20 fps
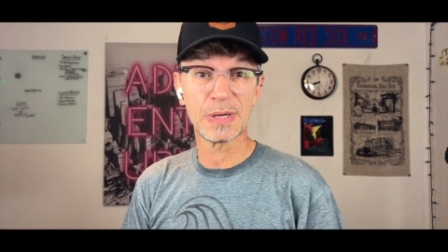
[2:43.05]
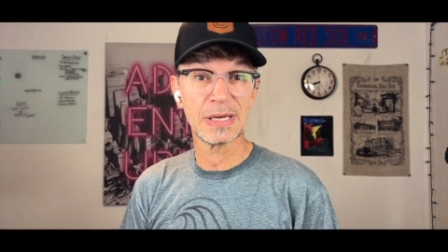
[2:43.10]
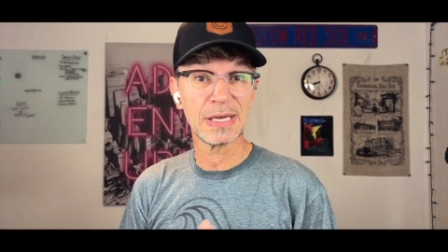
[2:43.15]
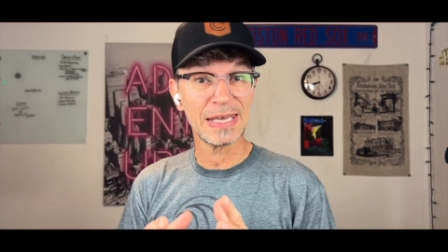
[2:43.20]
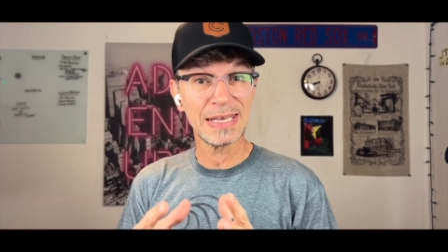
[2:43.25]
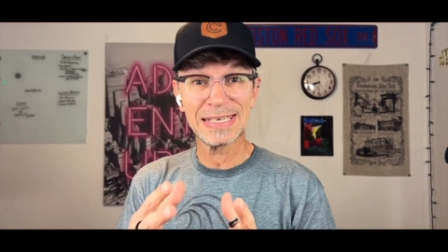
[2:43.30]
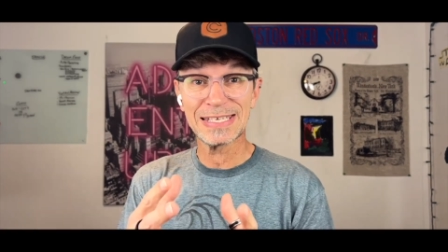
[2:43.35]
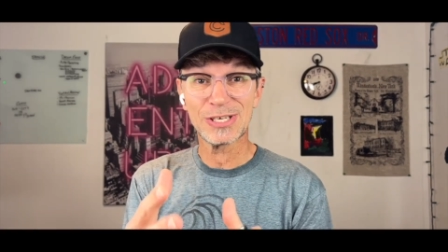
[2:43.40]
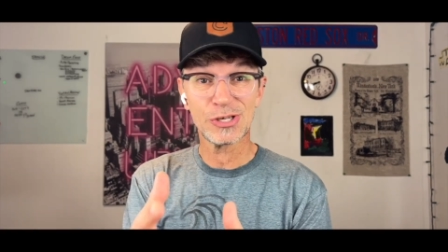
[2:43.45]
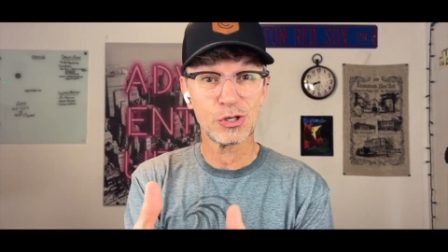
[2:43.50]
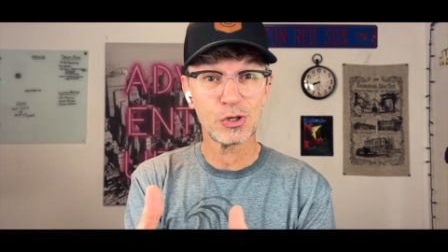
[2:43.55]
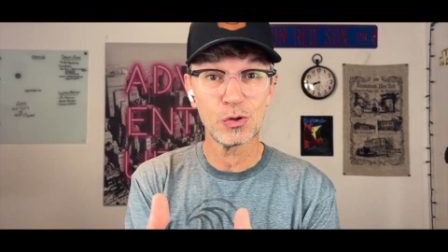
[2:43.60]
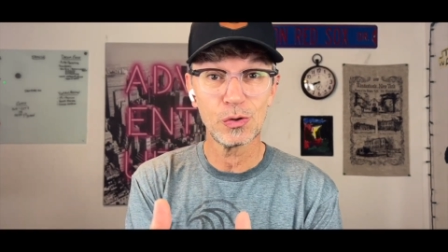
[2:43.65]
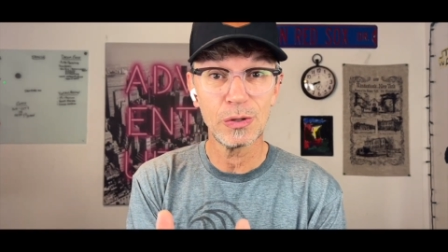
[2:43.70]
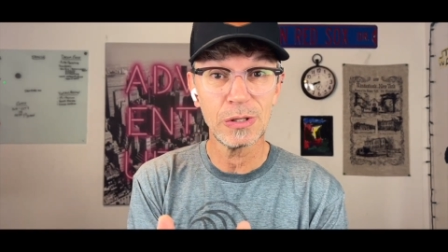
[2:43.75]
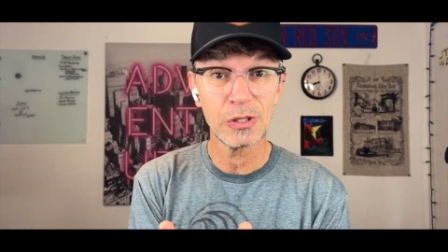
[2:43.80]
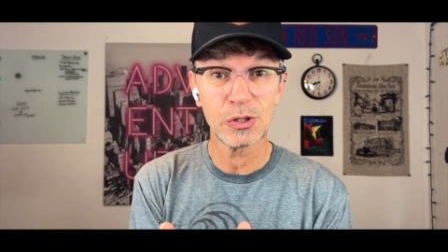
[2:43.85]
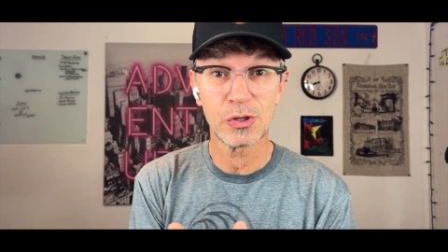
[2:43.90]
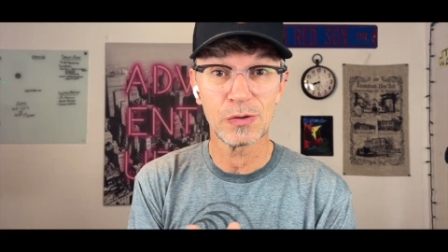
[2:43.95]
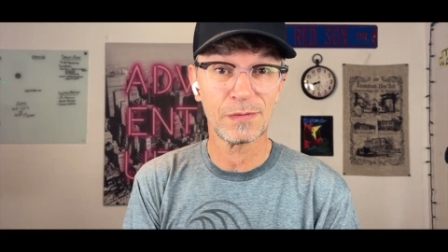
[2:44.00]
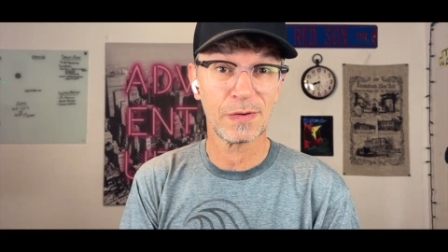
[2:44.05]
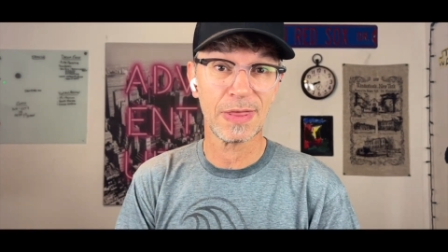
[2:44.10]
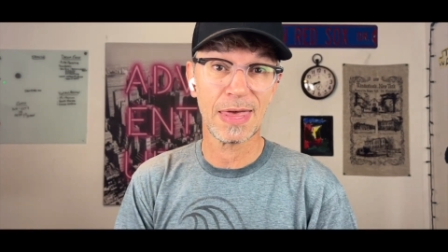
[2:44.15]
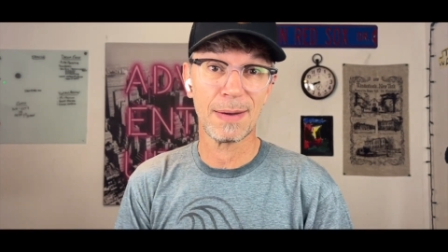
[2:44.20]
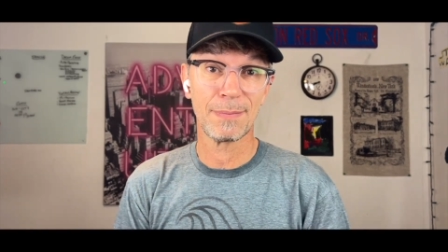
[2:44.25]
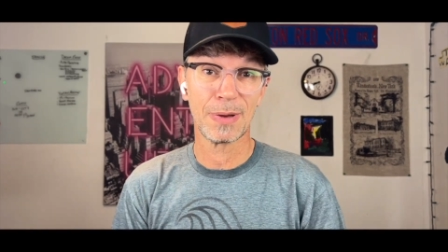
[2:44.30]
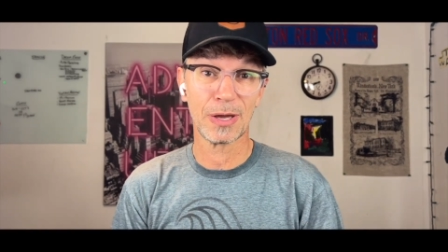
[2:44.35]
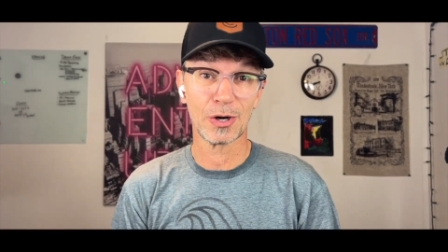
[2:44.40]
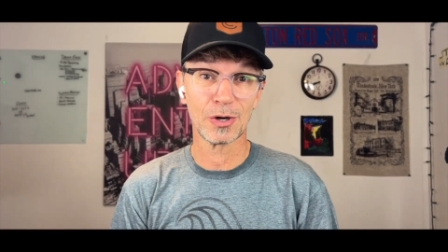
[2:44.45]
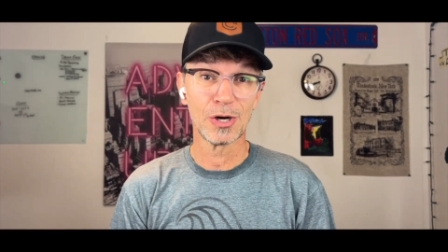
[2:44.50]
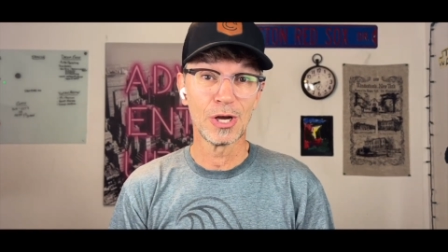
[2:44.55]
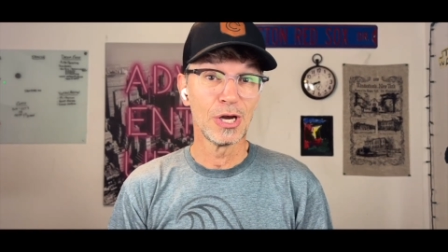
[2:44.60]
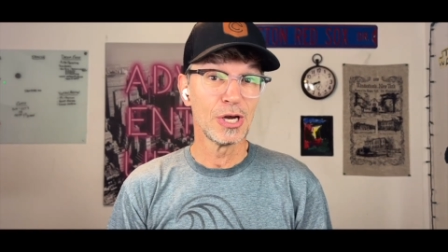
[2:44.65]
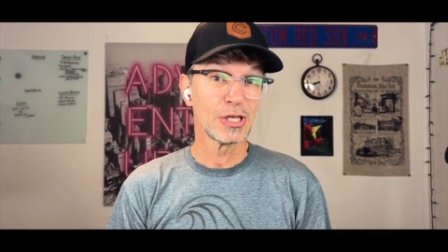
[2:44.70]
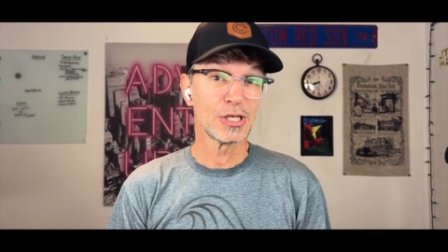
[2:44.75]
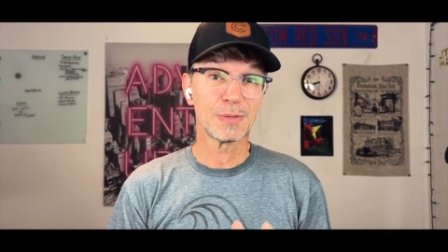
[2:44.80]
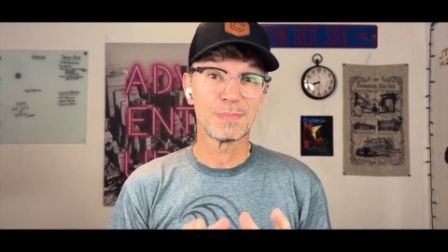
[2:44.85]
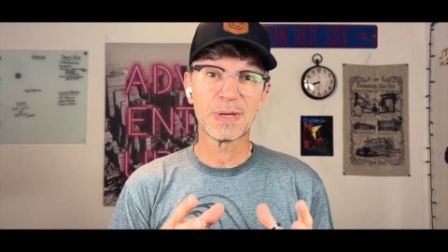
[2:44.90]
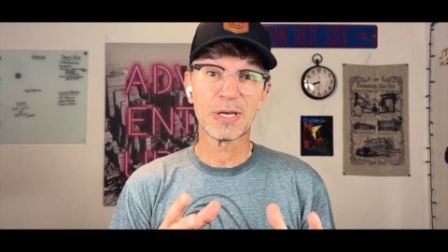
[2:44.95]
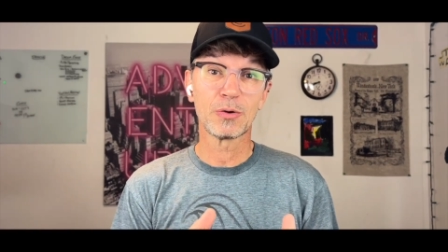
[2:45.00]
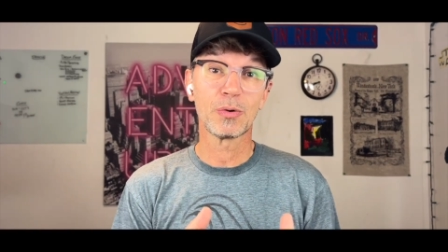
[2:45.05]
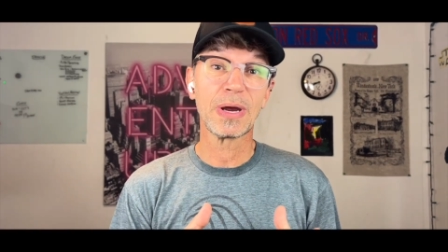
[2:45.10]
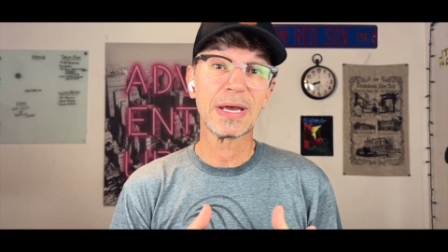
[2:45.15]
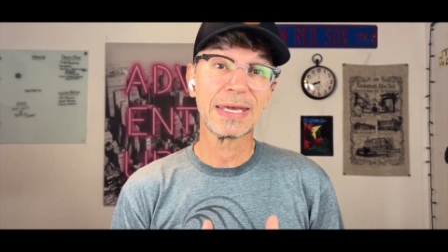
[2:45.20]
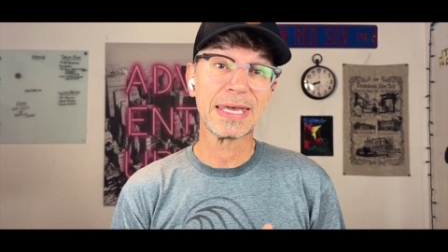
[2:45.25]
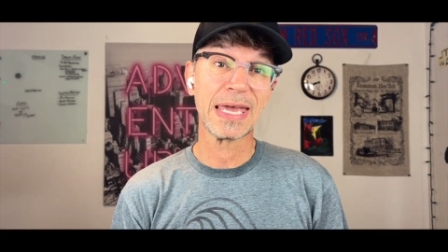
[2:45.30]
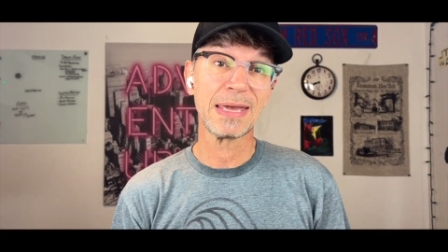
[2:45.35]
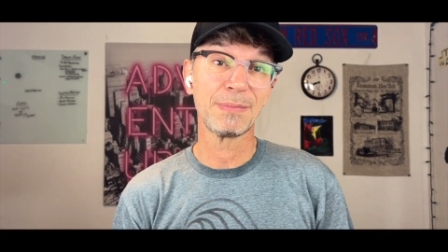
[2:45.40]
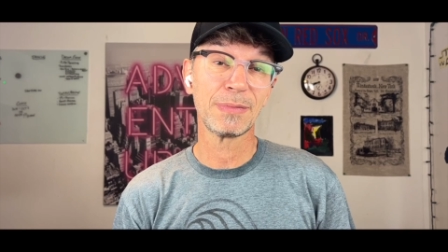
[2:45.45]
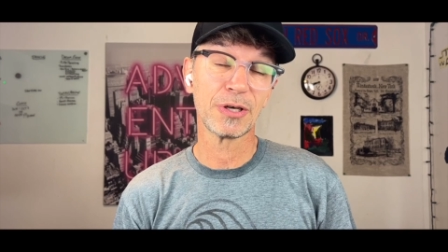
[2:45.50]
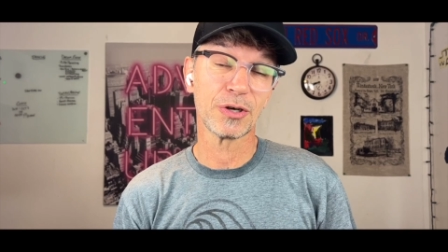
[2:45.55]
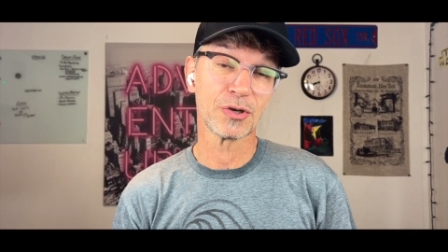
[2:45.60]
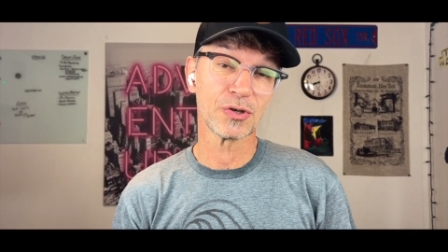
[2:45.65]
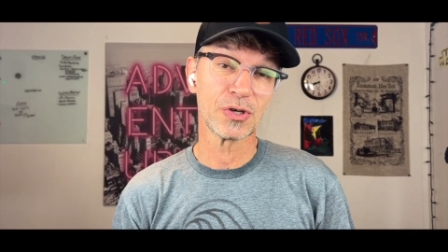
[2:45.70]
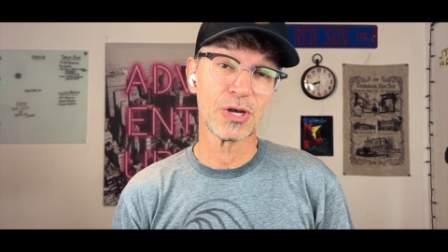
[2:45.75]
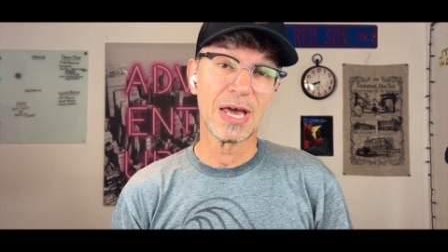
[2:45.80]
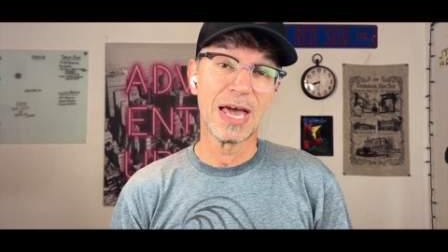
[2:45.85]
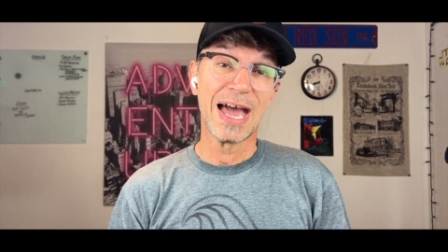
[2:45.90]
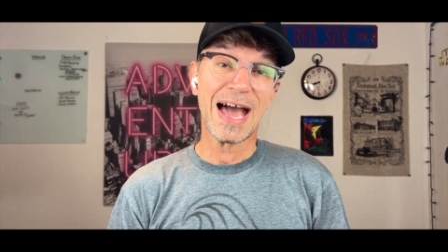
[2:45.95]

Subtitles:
in students for that matter, to be great game leaders,